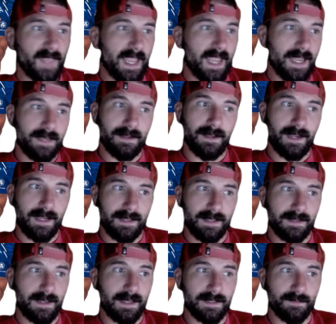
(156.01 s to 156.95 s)
and
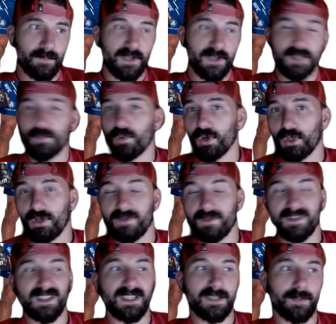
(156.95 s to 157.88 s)
has much more
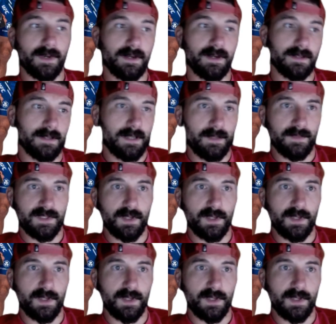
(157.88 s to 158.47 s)
UFC experience than him.